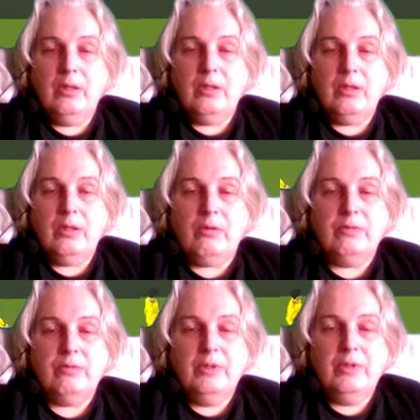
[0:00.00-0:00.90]
Oh.
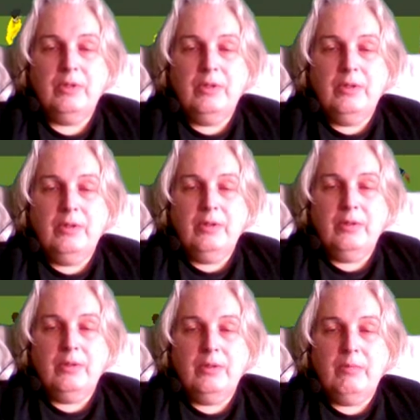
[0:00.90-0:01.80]

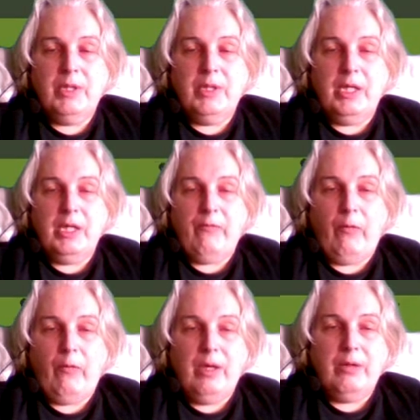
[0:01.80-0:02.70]
But then a
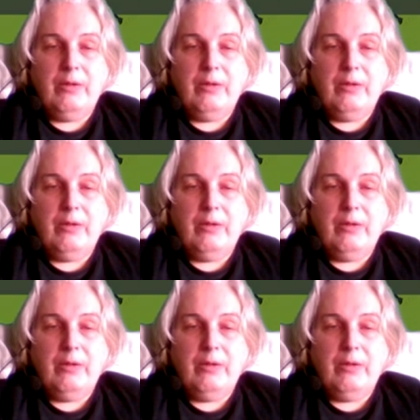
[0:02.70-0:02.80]
giveaway.